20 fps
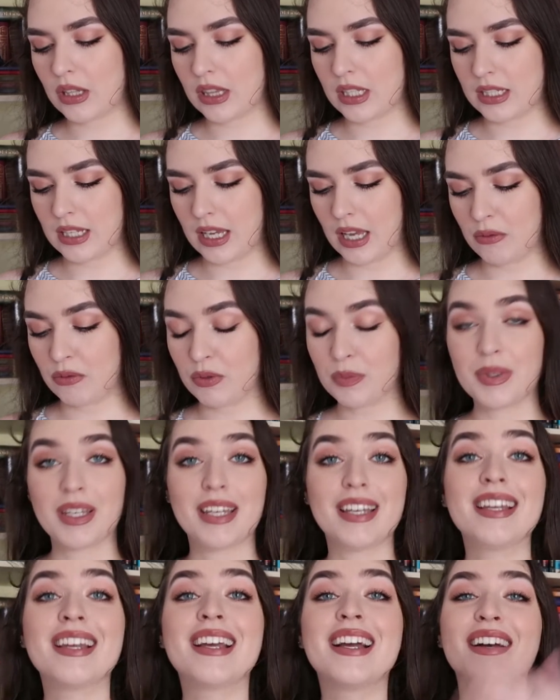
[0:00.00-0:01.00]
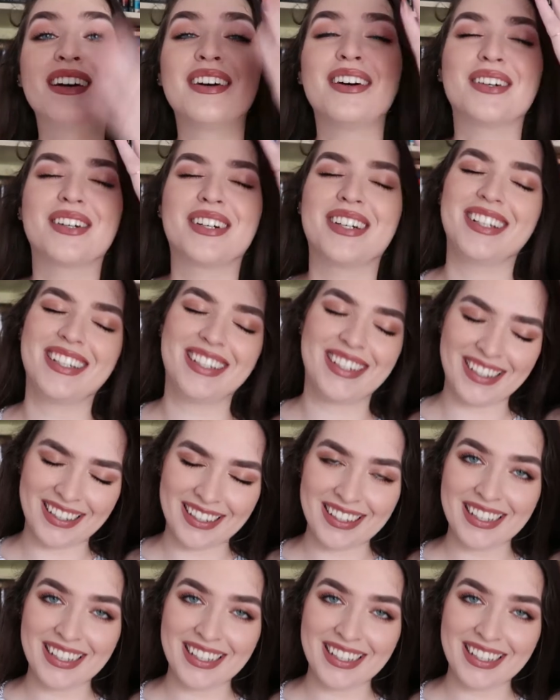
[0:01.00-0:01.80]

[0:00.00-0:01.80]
the day will be, oh good,